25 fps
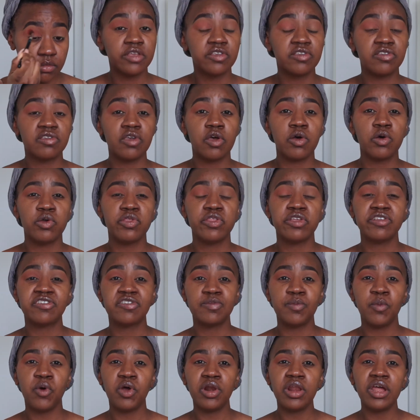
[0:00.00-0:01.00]
So the
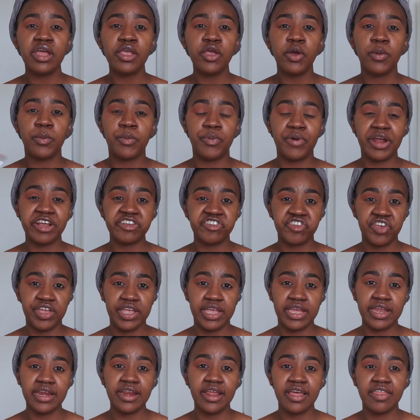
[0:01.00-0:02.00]
smaller your brush
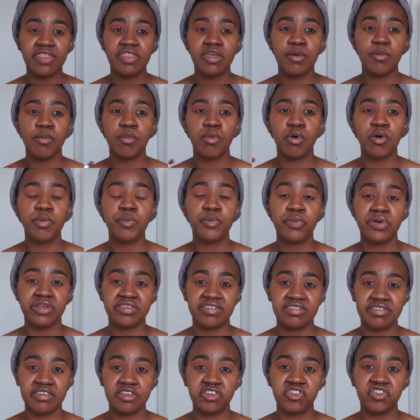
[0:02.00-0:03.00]
head, the more
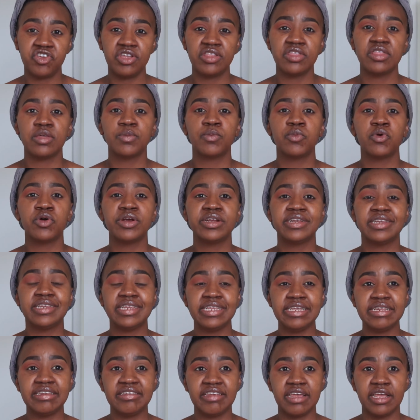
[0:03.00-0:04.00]
precision, the more
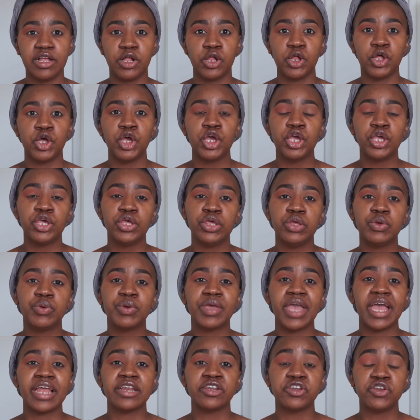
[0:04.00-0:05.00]
detail you
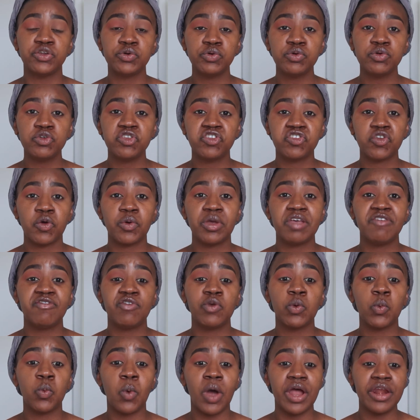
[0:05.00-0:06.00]
can do. So if
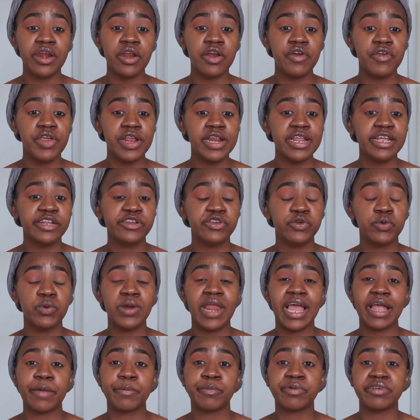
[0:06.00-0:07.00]
you want to really do
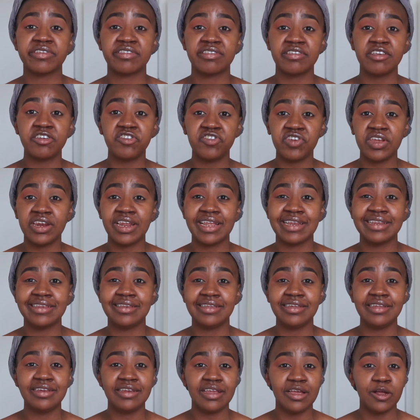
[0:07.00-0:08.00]
like precision and
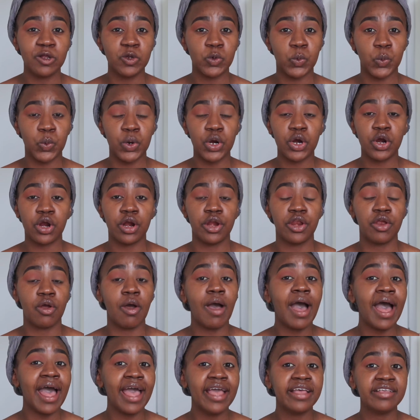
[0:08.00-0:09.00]
detailed work on your
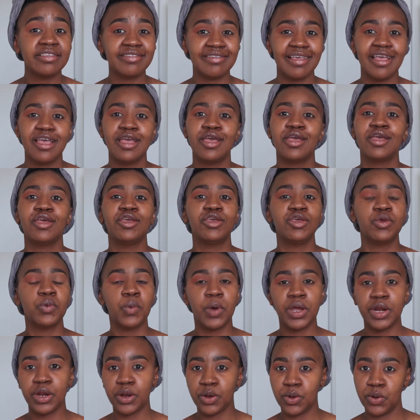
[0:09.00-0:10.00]
eyes, you
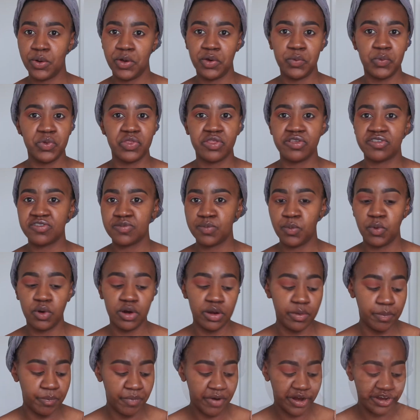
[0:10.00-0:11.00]
want to go in with a
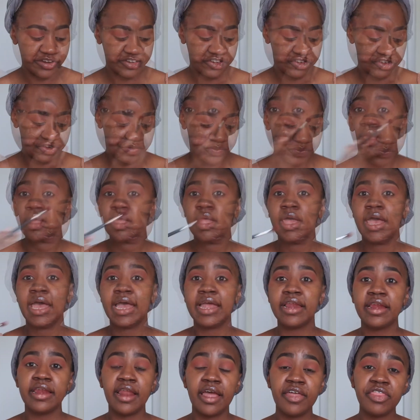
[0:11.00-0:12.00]
smaller brush.
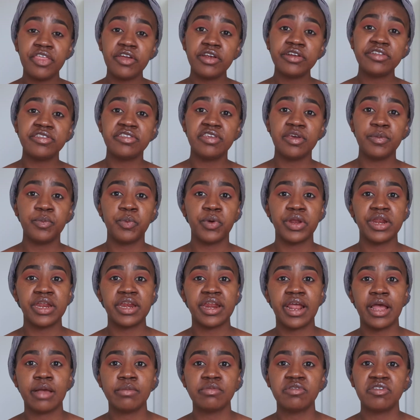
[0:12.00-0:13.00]
Another tip when
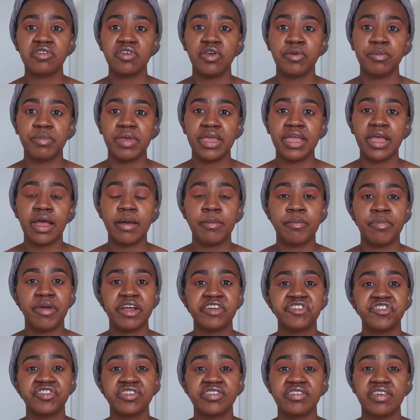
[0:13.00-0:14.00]
it comes to your makeup
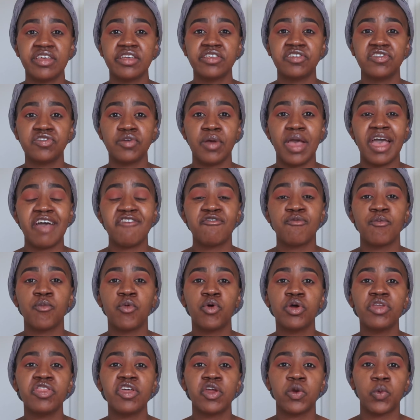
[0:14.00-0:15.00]
brushes is to have
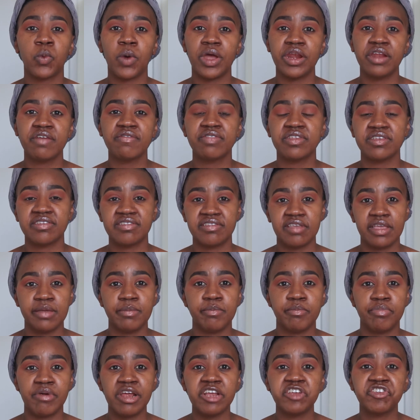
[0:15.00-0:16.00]
more than one of the
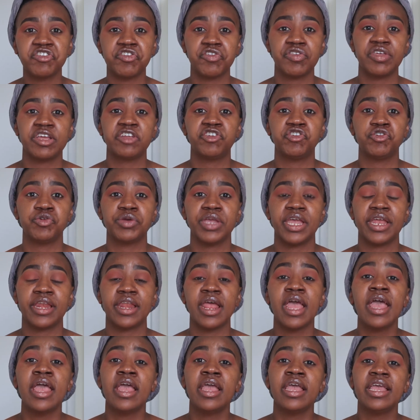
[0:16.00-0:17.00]
same brush, so that you can
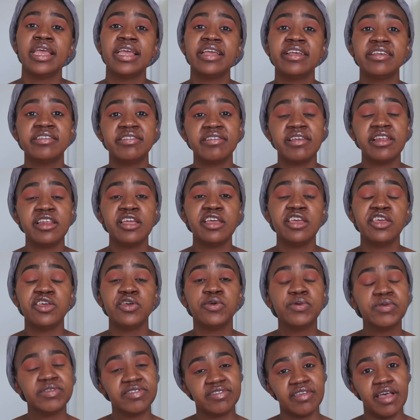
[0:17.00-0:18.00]
easily
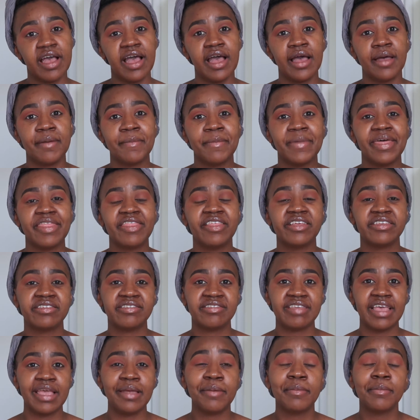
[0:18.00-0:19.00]
use the
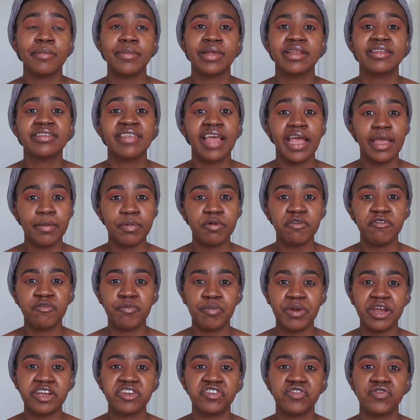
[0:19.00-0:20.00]
same type of
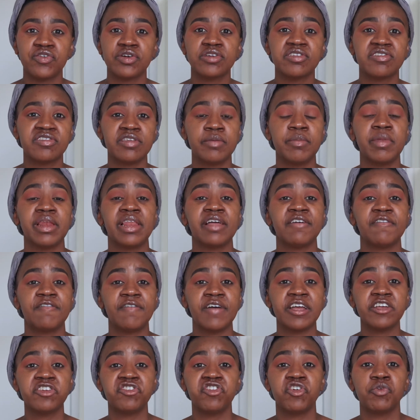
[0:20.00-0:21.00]
brush for a similar
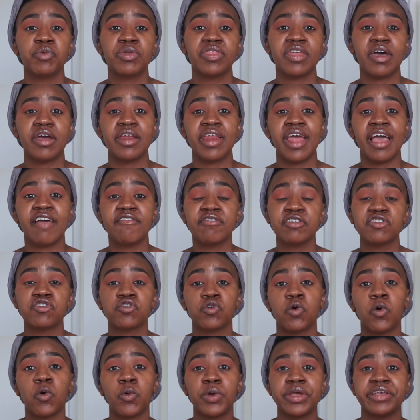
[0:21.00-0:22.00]
function without having
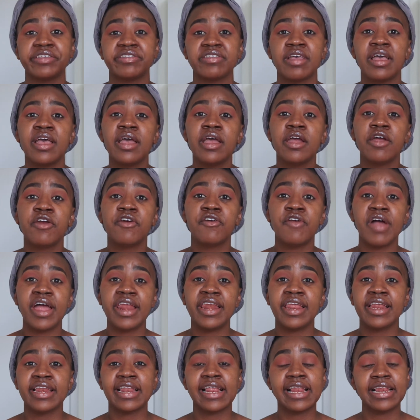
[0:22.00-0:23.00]
to always
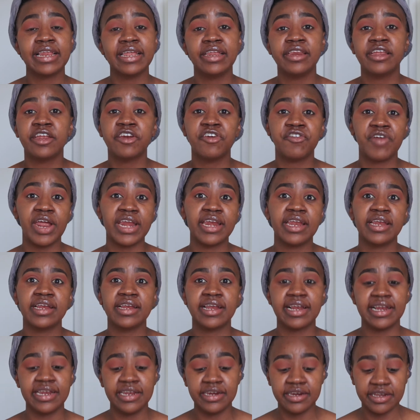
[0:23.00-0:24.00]
run and clean
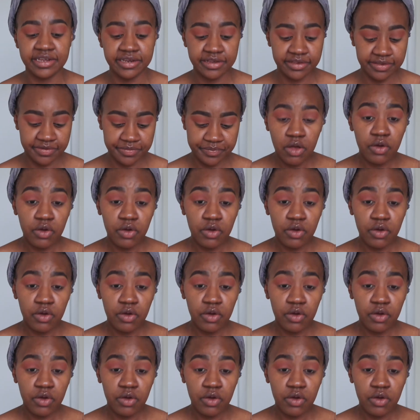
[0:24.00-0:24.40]
it.